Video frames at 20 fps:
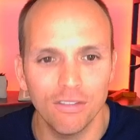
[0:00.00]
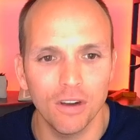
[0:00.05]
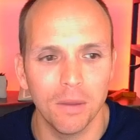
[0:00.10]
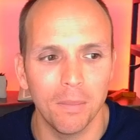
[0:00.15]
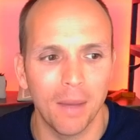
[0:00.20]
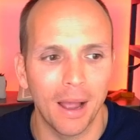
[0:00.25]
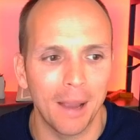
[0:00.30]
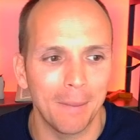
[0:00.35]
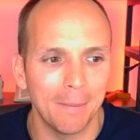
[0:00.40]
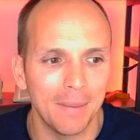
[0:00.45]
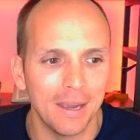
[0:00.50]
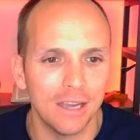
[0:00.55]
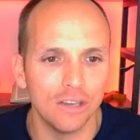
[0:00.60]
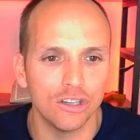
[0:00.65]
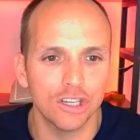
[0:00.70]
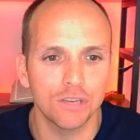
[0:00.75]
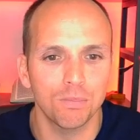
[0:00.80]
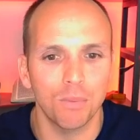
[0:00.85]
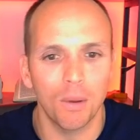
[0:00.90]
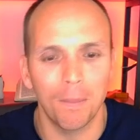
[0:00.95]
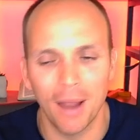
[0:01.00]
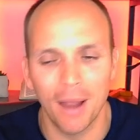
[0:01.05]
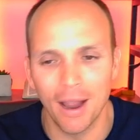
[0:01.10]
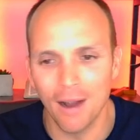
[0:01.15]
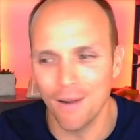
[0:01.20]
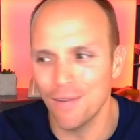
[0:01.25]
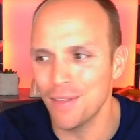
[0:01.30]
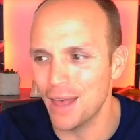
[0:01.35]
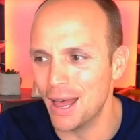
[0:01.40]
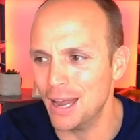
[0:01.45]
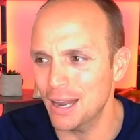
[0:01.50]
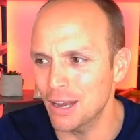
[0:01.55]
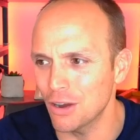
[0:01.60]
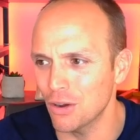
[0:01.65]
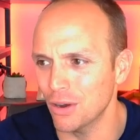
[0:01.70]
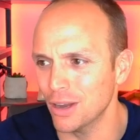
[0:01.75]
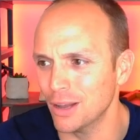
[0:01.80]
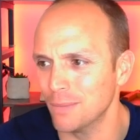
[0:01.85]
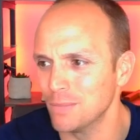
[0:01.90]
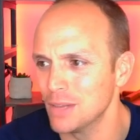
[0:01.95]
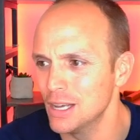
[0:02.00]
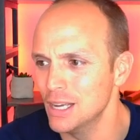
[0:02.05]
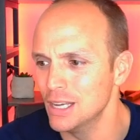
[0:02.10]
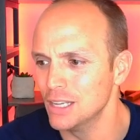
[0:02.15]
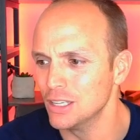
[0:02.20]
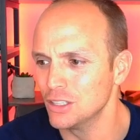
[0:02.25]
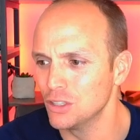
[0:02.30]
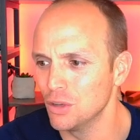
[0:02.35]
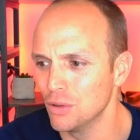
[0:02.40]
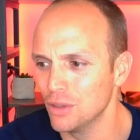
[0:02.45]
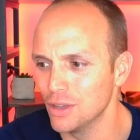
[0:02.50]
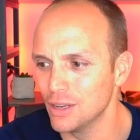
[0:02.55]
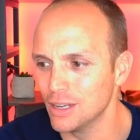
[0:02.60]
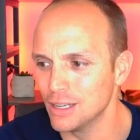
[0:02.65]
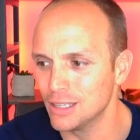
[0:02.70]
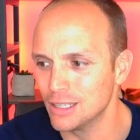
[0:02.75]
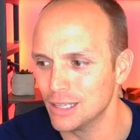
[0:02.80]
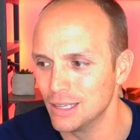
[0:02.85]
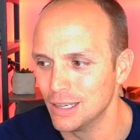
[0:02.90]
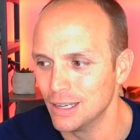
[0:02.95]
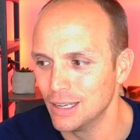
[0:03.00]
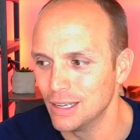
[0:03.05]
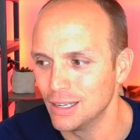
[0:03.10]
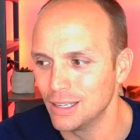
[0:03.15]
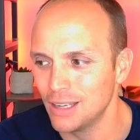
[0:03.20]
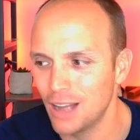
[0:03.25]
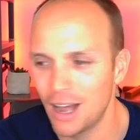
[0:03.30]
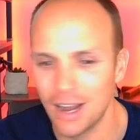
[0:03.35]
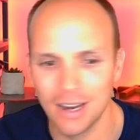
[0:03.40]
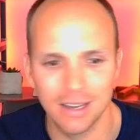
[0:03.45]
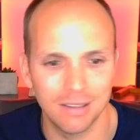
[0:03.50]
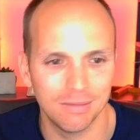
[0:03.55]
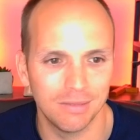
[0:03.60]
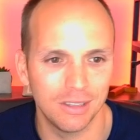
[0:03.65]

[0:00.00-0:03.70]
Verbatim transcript: might be. Just prepare that area so that it's not,